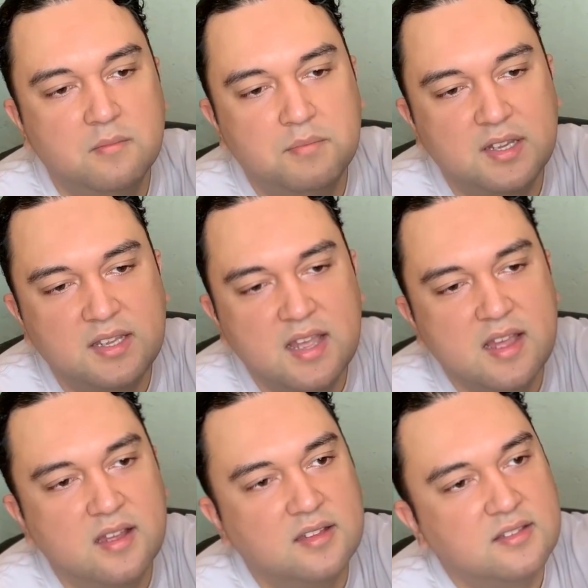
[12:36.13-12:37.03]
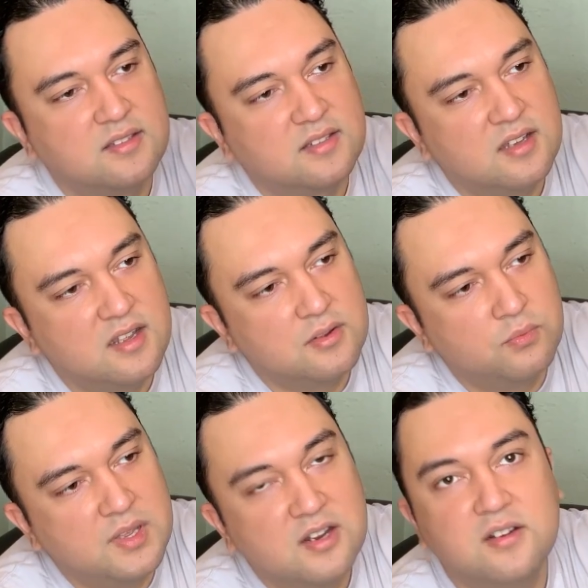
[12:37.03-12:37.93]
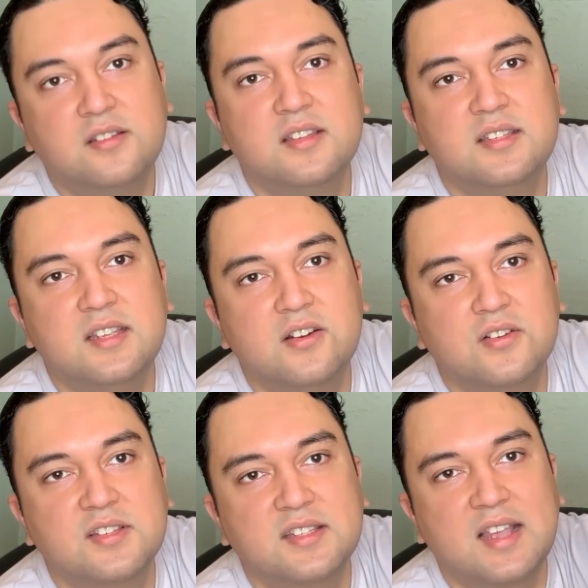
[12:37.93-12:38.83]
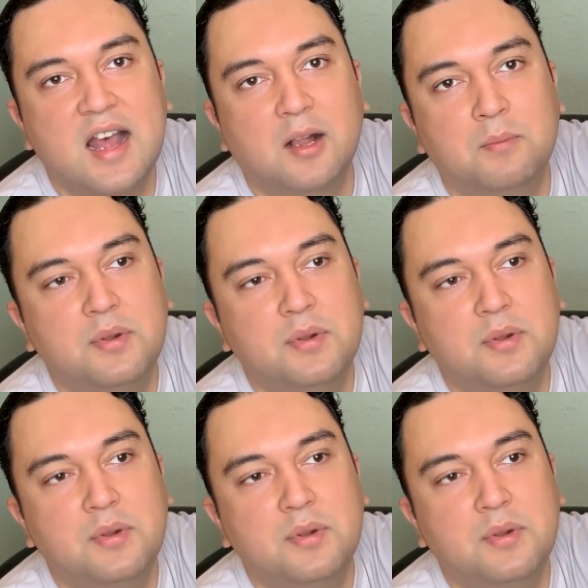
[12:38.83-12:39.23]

But yeah, it's kind of weird to see her scalp,